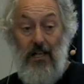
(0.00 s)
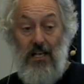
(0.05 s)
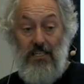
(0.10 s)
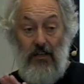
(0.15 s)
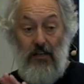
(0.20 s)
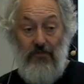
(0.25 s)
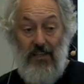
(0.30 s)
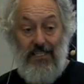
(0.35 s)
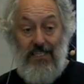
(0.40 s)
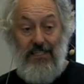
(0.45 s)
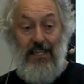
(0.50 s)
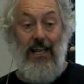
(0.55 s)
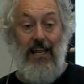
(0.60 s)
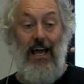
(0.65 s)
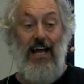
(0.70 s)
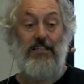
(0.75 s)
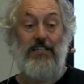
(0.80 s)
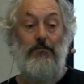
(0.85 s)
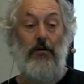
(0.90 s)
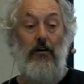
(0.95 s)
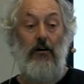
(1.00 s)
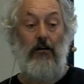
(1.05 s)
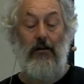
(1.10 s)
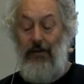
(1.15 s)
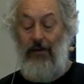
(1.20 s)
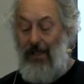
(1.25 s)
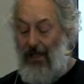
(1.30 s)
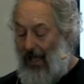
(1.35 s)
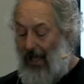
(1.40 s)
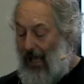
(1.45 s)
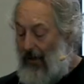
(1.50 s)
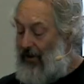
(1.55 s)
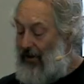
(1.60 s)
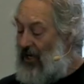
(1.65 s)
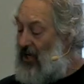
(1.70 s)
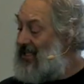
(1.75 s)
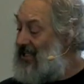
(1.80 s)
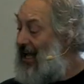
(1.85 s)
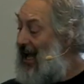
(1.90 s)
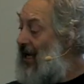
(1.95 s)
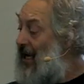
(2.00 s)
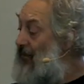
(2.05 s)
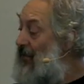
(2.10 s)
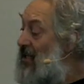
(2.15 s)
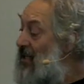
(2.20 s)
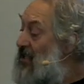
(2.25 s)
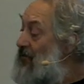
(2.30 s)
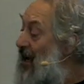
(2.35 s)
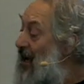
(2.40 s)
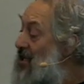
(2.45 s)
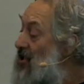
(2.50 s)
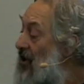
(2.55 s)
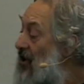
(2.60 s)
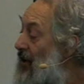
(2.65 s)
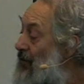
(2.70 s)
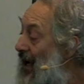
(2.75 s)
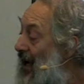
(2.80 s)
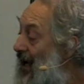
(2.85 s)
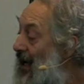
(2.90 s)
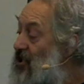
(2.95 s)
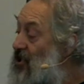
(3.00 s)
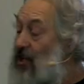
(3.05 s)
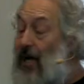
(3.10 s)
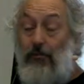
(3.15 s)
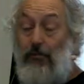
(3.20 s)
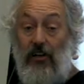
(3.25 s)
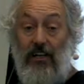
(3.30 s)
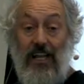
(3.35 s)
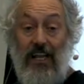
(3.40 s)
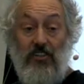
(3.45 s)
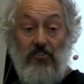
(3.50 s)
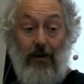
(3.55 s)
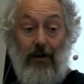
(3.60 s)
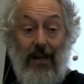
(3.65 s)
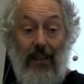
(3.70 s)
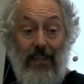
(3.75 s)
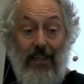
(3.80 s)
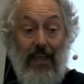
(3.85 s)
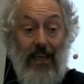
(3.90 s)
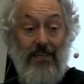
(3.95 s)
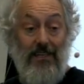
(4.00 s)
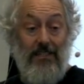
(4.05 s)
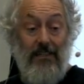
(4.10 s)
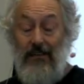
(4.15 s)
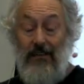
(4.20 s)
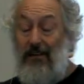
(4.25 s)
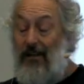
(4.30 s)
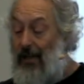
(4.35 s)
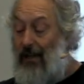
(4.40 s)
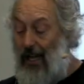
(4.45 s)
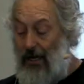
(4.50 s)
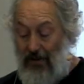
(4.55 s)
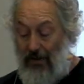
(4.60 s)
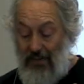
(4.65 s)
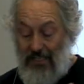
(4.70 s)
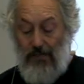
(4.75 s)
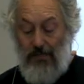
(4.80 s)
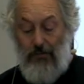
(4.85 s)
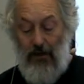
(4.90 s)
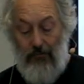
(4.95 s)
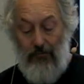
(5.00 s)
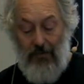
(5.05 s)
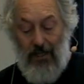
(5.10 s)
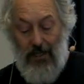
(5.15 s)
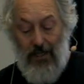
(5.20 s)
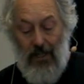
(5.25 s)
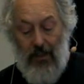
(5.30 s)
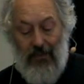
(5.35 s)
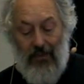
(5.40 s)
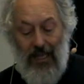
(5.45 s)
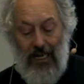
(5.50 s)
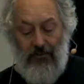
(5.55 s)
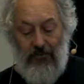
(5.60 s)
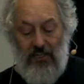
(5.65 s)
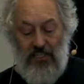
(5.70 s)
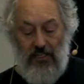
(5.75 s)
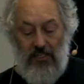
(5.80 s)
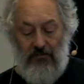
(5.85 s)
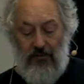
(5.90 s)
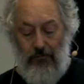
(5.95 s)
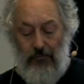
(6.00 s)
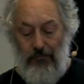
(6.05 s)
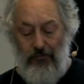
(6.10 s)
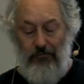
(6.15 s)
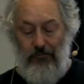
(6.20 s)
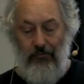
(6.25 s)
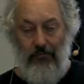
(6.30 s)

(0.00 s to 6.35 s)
So this is the last poem, and because it had a bit of space on the page, I put an extra one in the end. Anyway, this is the poem The Elephant in the Room.